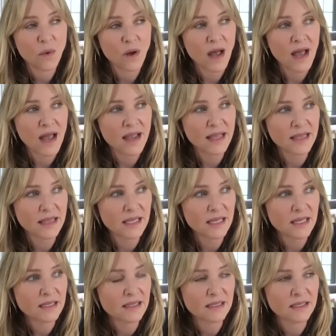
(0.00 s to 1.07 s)
I
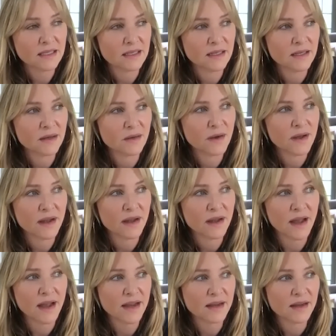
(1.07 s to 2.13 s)
think that
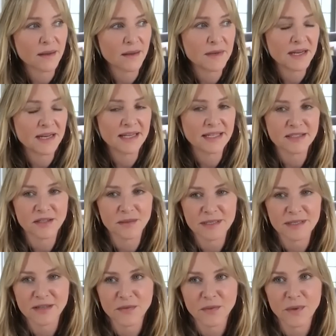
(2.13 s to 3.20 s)
I consider
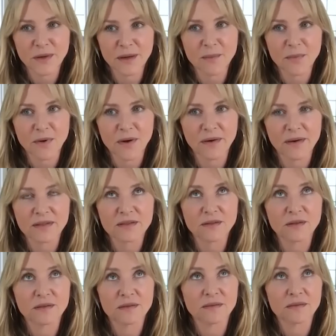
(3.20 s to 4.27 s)
myself a work in progress
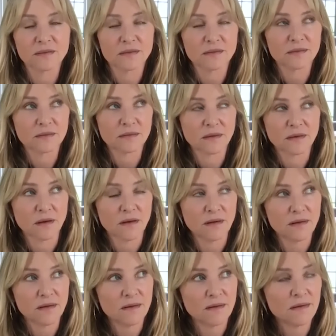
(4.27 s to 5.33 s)

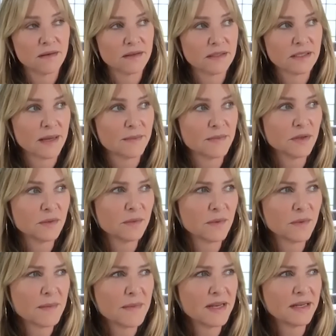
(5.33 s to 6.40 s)
all the time. So,
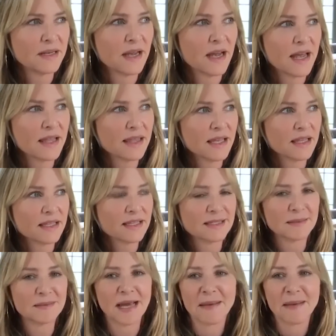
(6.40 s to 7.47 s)
I think that
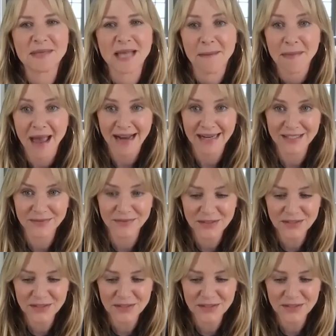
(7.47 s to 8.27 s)
sometimes I'm actively